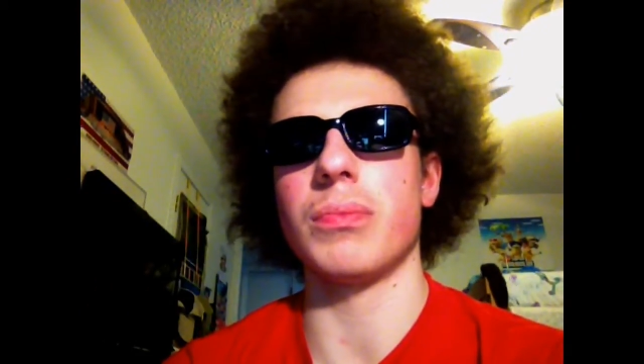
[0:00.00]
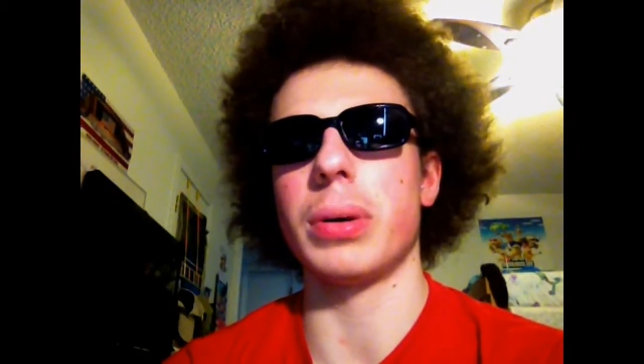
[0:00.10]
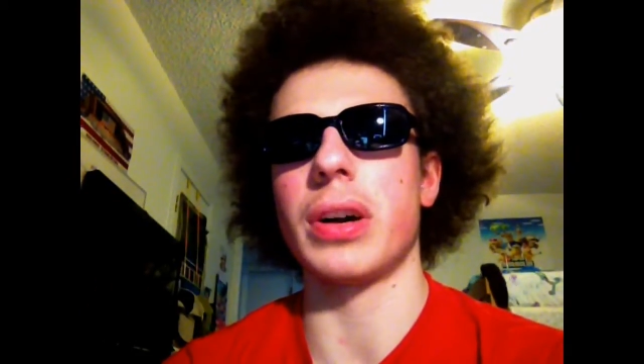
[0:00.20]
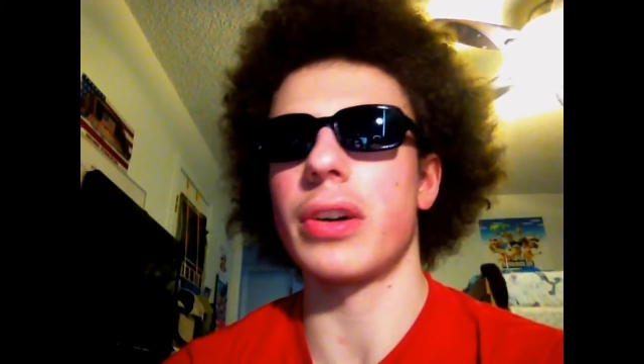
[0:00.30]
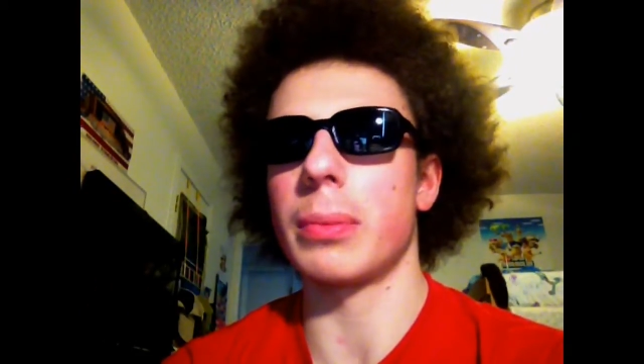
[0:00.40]

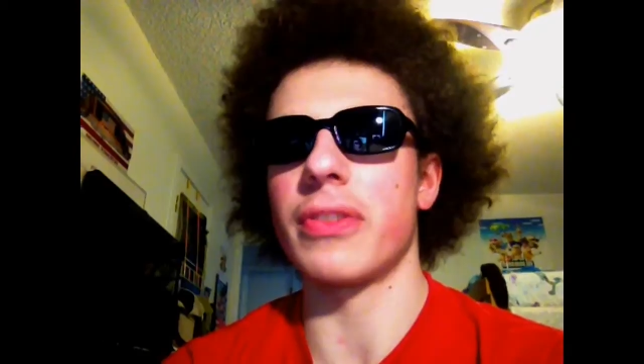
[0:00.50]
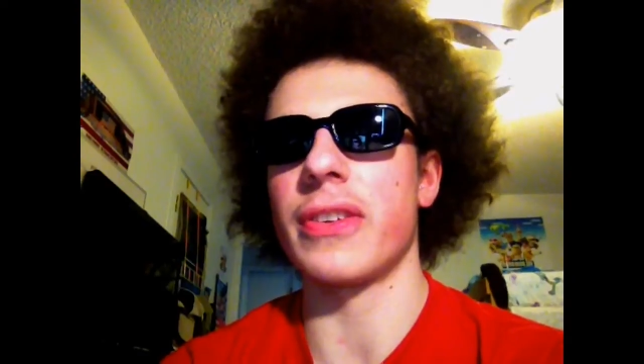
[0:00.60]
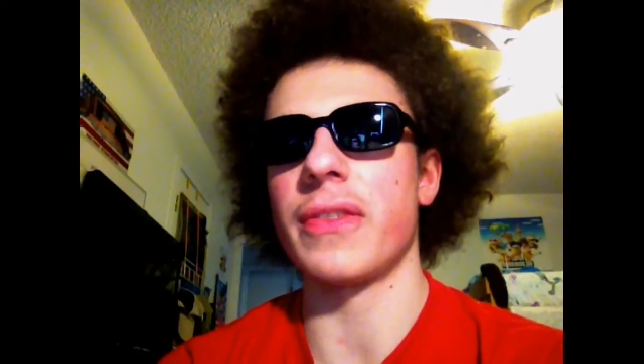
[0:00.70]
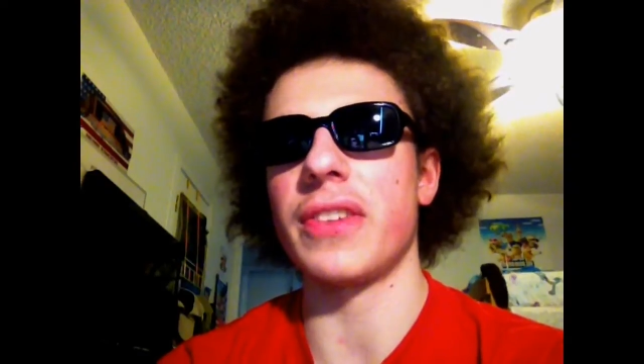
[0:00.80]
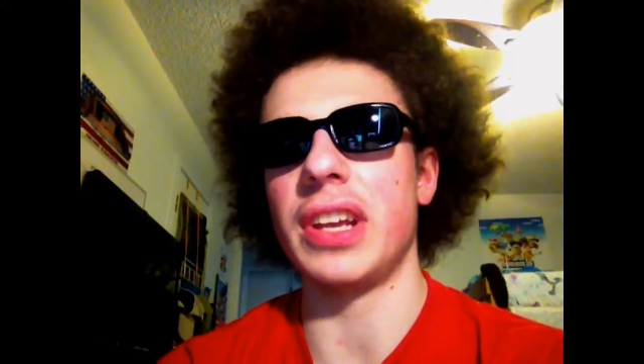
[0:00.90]
bar number
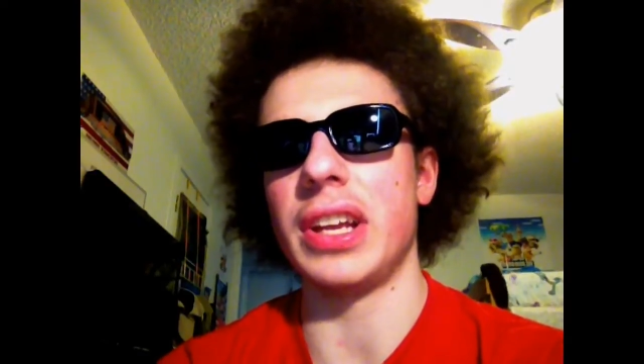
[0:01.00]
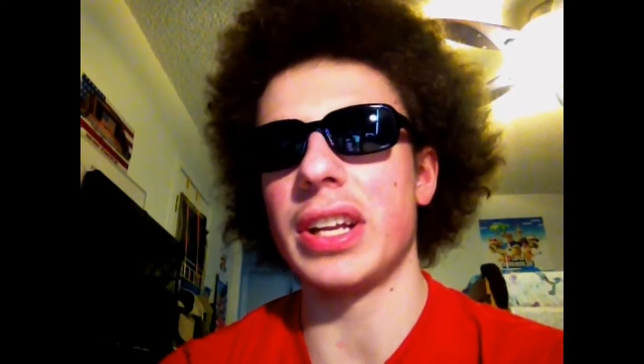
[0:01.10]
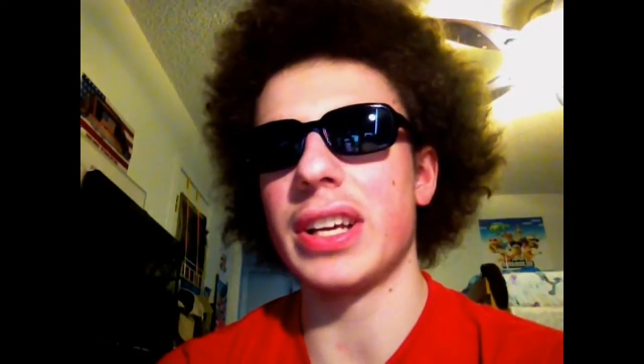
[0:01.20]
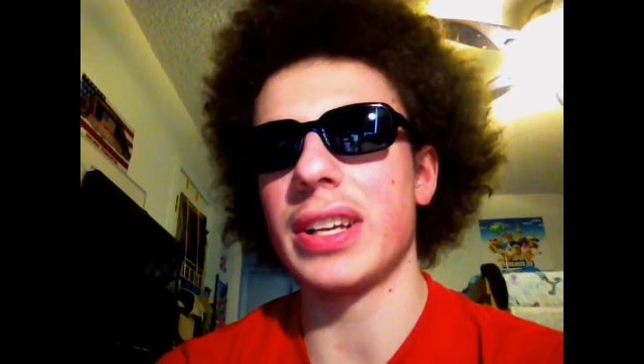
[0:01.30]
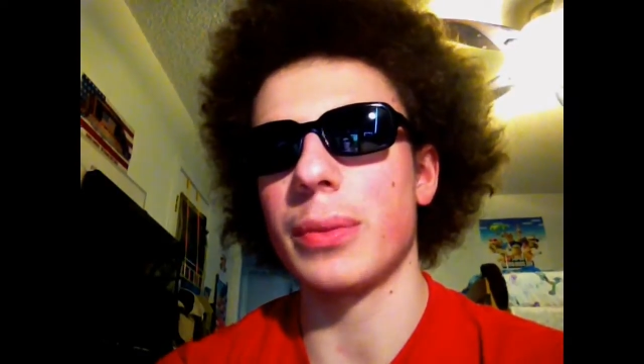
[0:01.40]

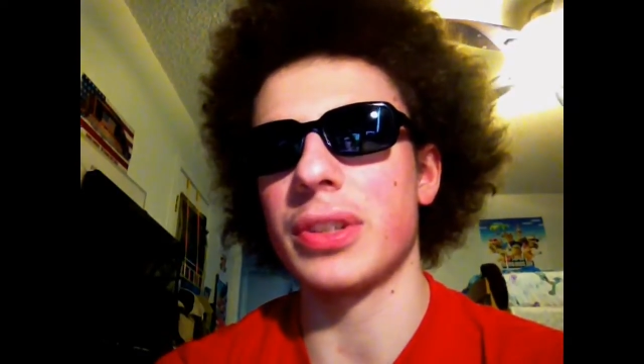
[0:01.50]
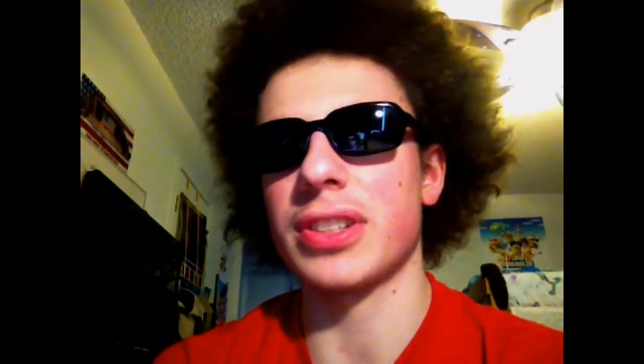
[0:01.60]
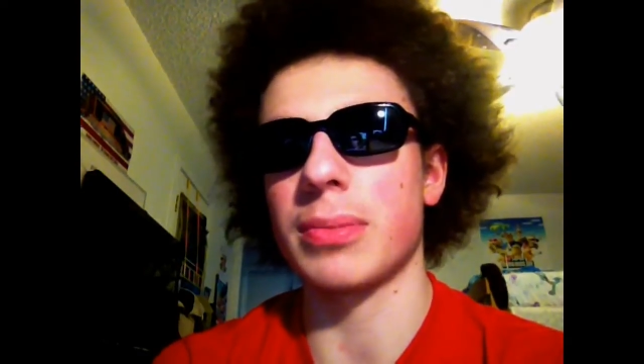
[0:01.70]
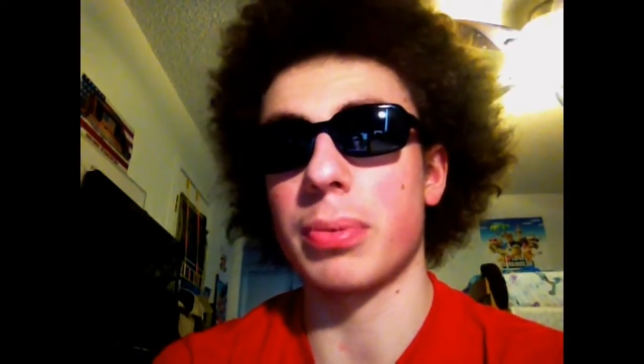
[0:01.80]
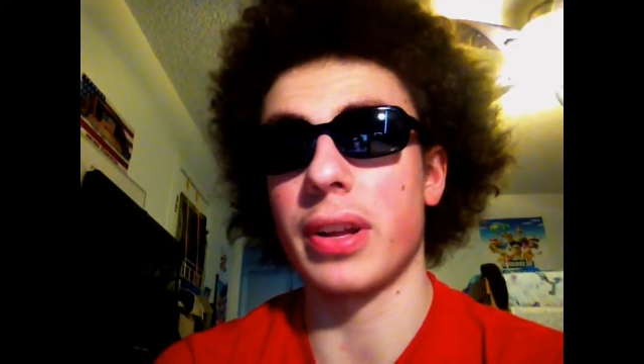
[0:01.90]
15, which
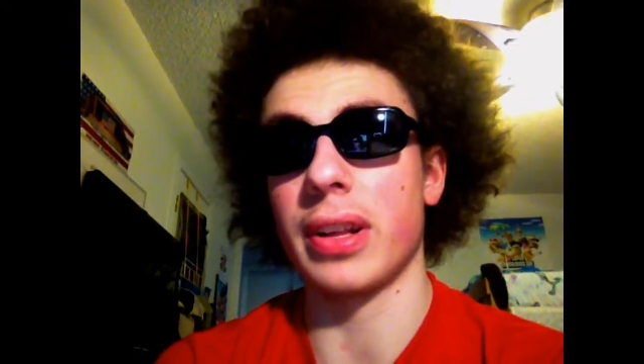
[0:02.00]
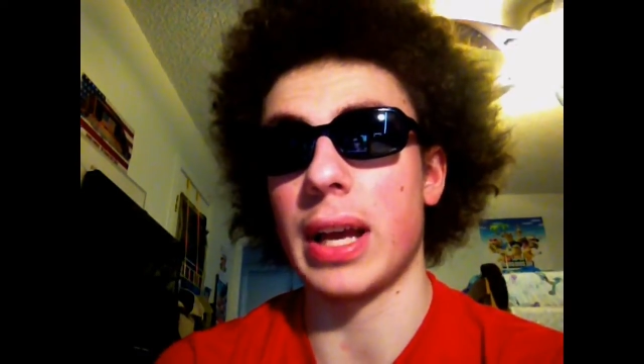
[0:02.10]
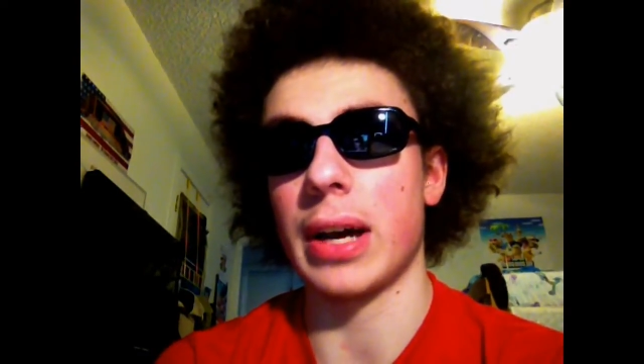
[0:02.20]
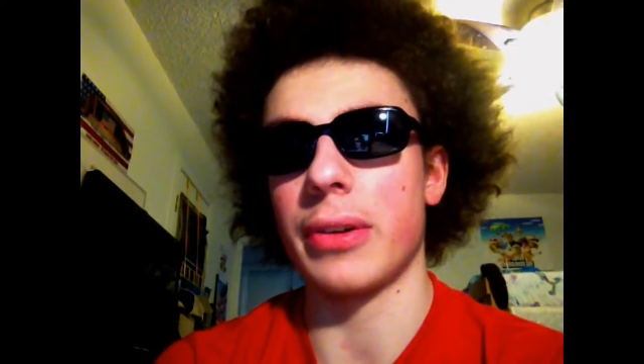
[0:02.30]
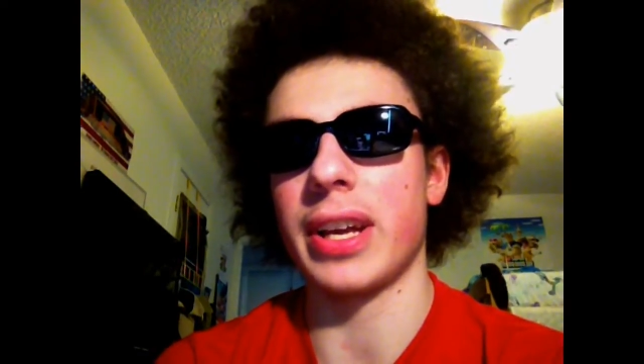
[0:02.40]
is pretty
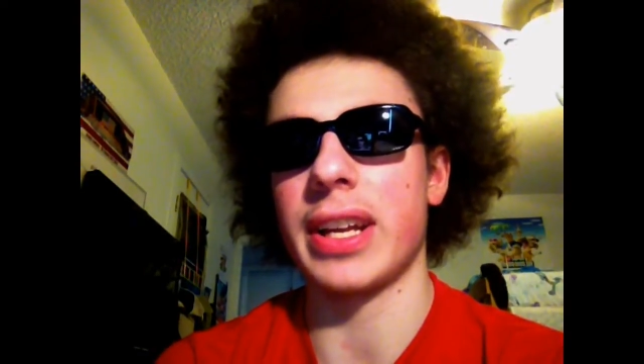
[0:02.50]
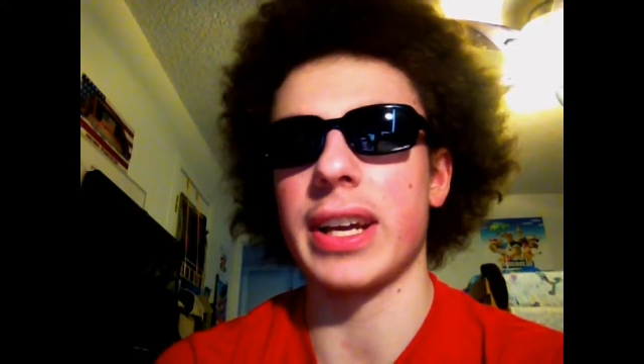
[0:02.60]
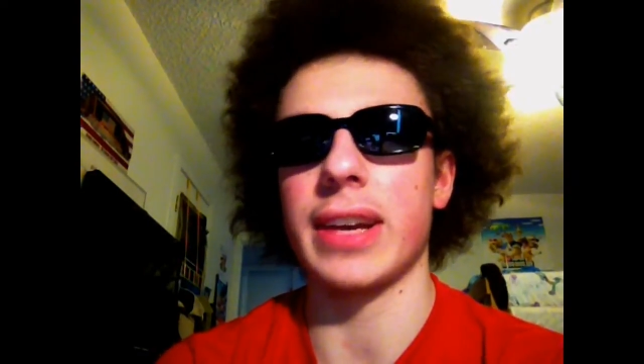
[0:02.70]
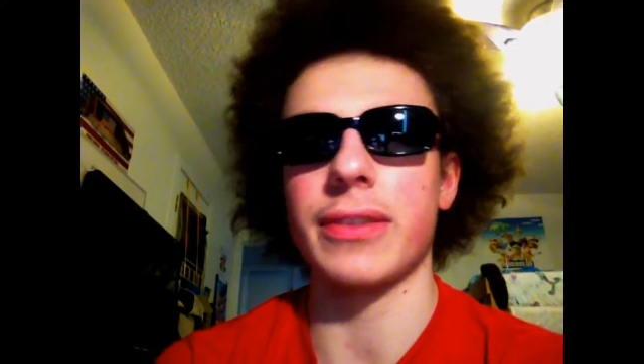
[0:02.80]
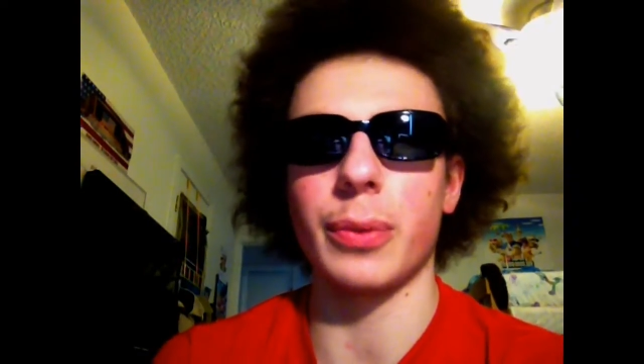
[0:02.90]
loud, and I
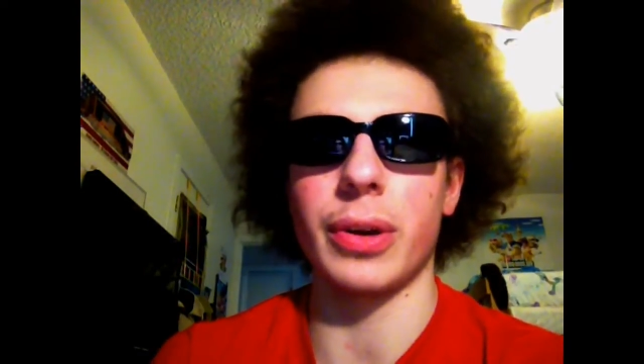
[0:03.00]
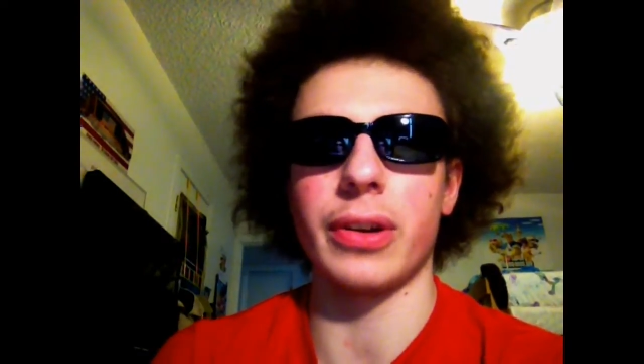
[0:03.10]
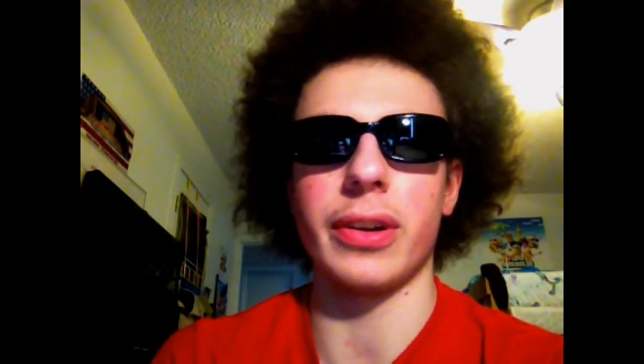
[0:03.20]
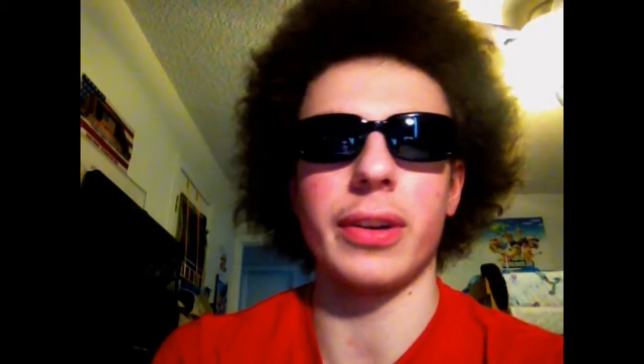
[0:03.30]
have to wear